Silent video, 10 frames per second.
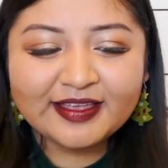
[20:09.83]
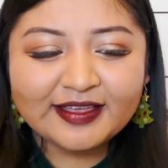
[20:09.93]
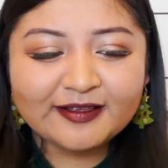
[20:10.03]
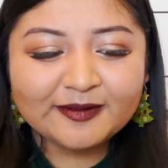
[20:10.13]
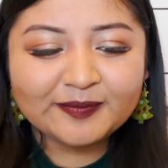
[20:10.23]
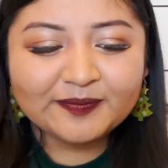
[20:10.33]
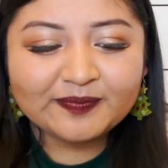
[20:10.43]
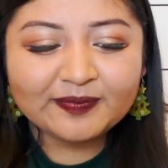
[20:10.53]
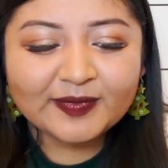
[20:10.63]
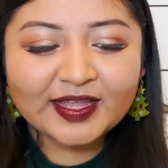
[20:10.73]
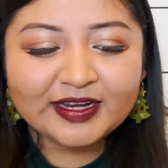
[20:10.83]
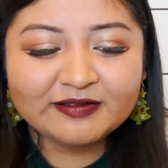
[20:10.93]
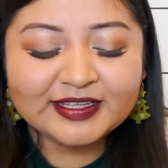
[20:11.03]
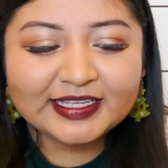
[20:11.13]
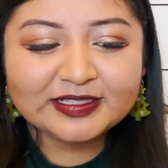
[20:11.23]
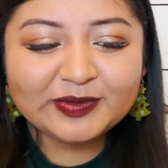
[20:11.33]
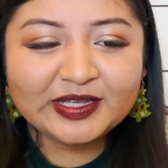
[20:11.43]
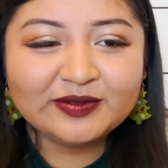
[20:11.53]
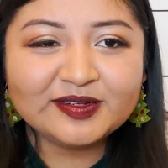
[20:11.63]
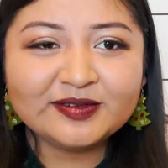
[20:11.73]
Um, I know we like to
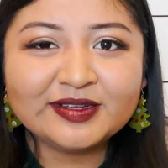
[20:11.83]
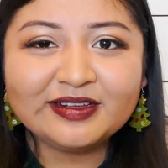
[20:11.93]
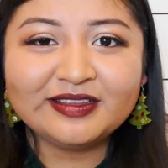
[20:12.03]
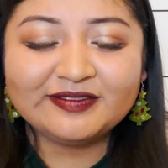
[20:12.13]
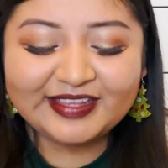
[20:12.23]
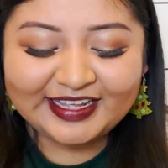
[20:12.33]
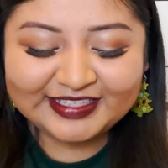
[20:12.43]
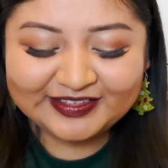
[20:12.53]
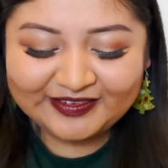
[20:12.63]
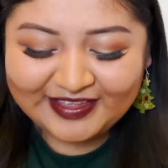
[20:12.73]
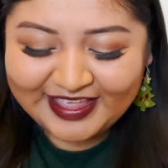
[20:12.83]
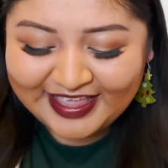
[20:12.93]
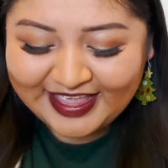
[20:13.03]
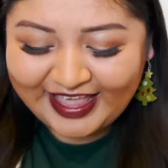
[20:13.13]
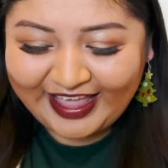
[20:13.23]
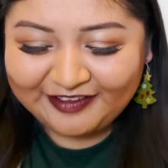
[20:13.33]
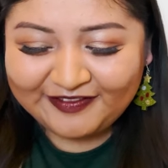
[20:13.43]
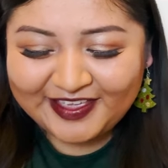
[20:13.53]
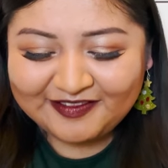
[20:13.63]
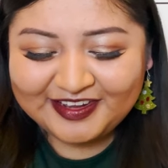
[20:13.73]
play Uno and all of that. So I
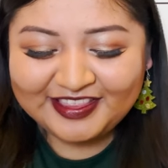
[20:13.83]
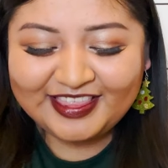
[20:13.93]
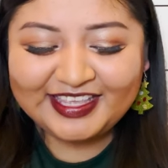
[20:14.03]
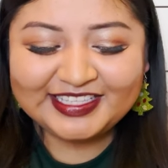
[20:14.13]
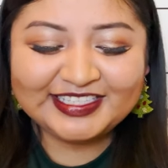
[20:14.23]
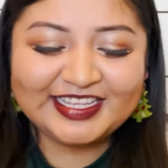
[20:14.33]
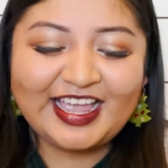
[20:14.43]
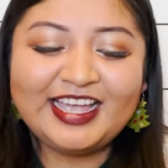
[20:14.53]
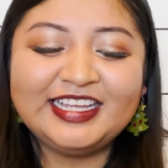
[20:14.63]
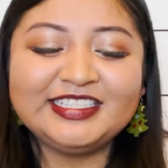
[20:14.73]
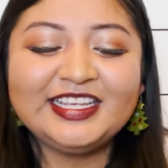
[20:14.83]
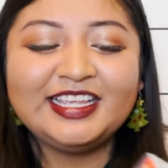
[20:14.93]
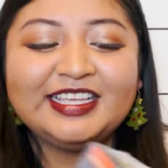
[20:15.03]
found this at